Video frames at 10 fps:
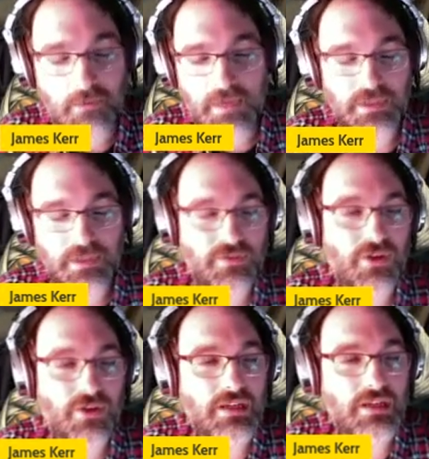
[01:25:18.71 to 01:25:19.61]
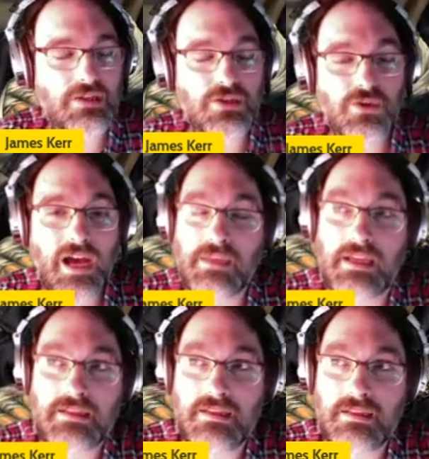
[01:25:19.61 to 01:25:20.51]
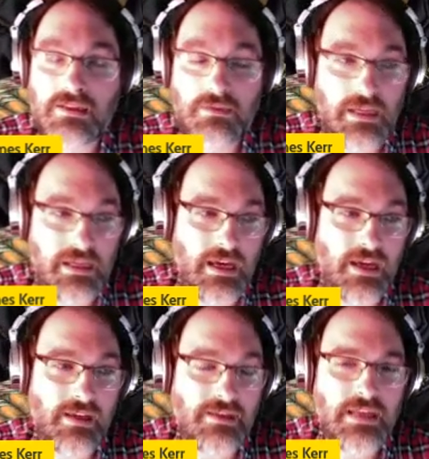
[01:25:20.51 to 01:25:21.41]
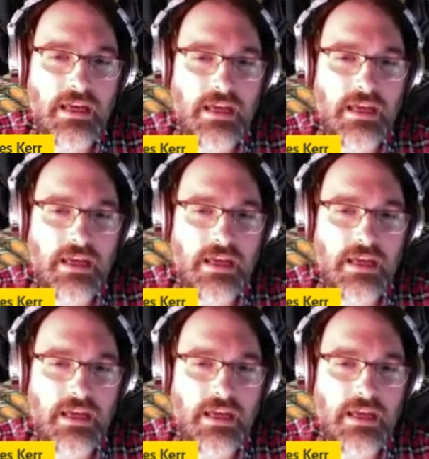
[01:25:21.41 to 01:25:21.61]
people have already described this to me as